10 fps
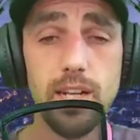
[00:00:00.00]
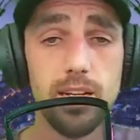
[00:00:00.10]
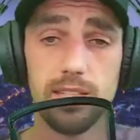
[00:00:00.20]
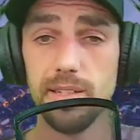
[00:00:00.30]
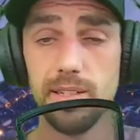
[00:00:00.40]

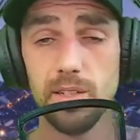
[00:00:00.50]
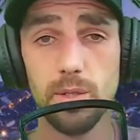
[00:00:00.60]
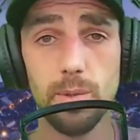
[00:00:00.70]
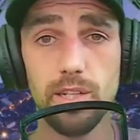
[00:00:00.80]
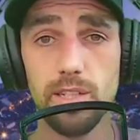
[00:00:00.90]
Didn't know they were
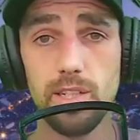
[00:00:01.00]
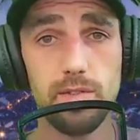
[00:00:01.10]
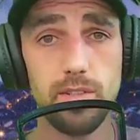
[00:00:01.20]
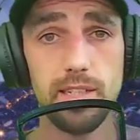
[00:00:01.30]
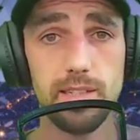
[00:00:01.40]
undercover
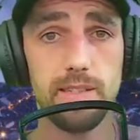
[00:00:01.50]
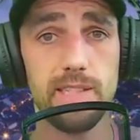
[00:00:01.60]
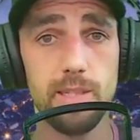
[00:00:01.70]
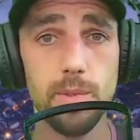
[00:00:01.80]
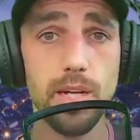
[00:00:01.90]
at the
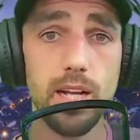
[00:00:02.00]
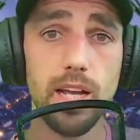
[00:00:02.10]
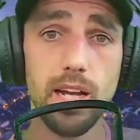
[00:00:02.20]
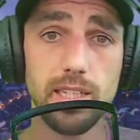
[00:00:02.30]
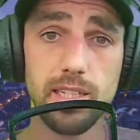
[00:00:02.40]
time
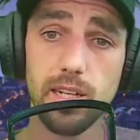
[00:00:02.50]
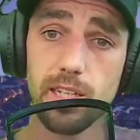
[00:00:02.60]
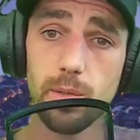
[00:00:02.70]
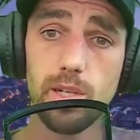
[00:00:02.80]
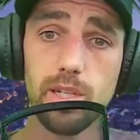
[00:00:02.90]
until they
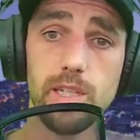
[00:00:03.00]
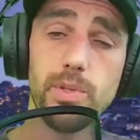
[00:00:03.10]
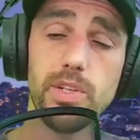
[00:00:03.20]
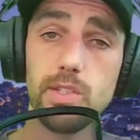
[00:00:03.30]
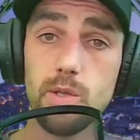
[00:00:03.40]
walked up to
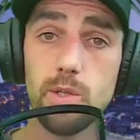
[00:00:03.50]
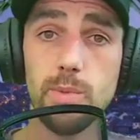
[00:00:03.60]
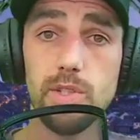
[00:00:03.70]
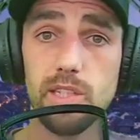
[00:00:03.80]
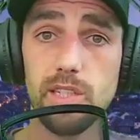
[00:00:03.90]
this homeless
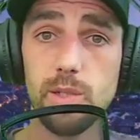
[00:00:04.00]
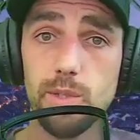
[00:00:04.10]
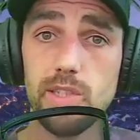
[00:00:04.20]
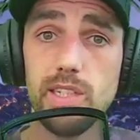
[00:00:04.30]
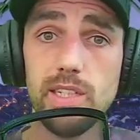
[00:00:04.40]
guy who was
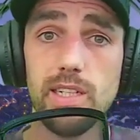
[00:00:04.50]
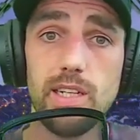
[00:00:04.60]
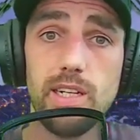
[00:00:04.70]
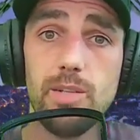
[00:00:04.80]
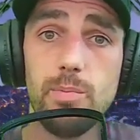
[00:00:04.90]
sitting there
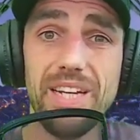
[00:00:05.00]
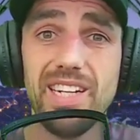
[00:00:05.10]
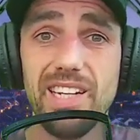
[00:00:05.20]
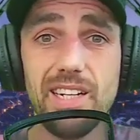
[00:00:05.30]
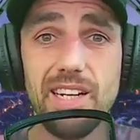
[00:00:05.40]
uh,
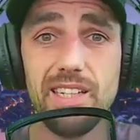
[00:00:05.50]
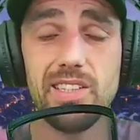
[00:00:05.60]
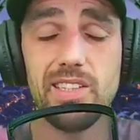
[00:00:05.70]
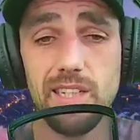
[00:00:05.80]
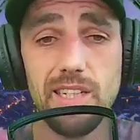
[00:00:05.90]
begging at the
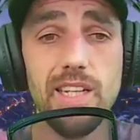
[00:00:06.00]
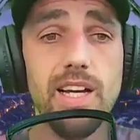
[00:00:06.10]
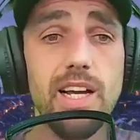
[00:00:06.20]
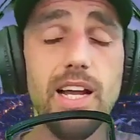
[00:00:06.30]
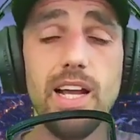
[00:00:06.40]
side,
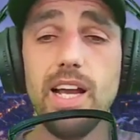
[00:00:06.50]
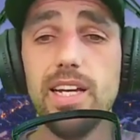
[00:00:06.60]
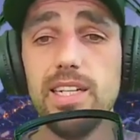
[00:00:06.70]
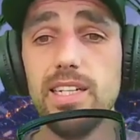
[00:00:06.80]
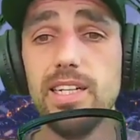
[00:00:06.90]

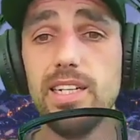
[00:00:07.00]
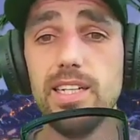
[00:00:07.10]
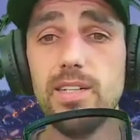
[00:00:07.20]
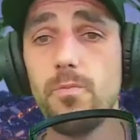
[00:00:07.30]
and uh,